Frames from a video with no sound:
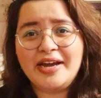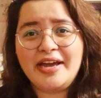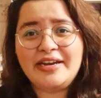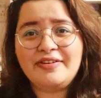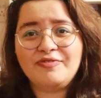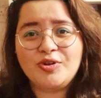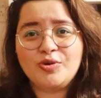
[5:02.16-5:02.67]

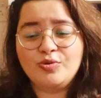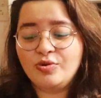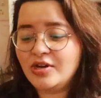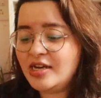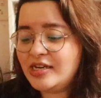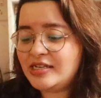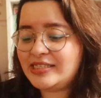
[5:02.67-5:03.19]
and if you
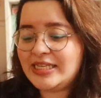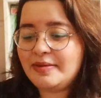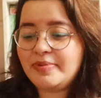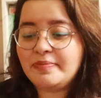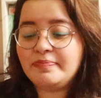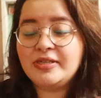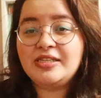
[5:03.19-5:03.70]
see
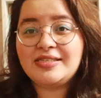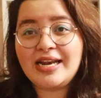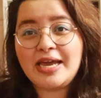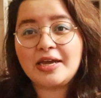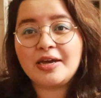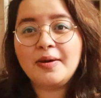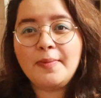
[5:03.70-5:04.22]
people's
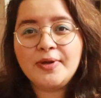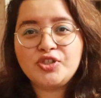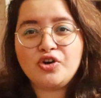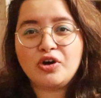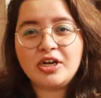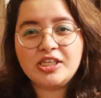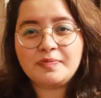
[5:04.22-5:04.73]
like
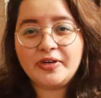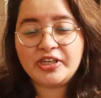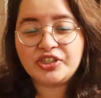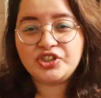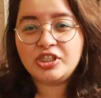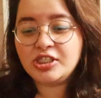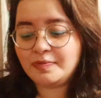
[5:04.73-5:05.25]
shortlist
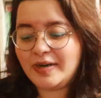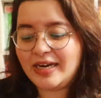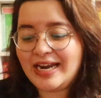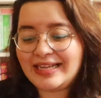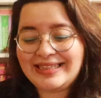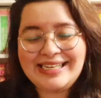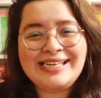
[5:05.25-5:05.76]
predictions, but
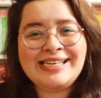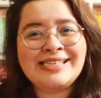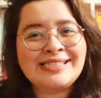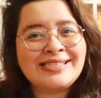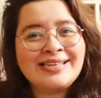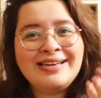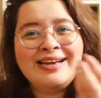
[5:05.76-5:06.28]
like
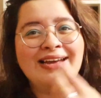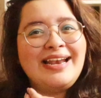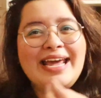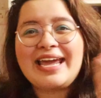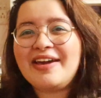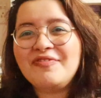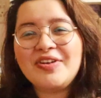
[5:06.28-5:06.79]
these,
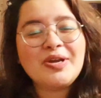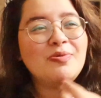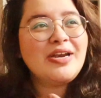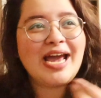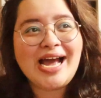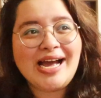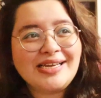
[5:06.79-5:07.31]
like
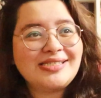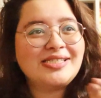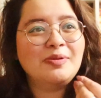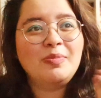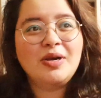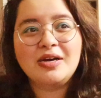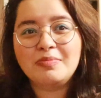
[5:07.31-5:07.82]
everyone has
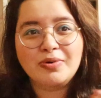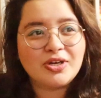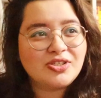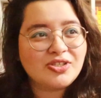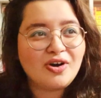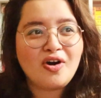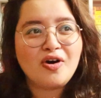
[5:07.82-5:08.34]
similar
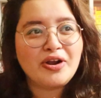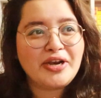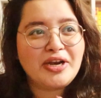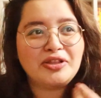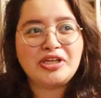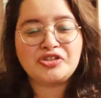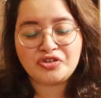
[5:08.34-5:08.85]
books
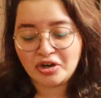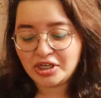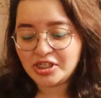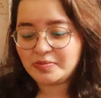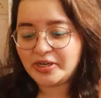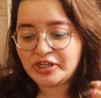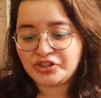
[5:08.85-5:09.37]
on their
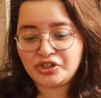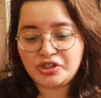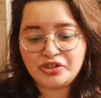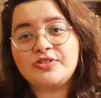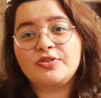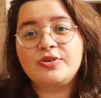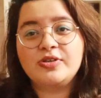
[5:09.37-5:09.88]
shortlist predictions. So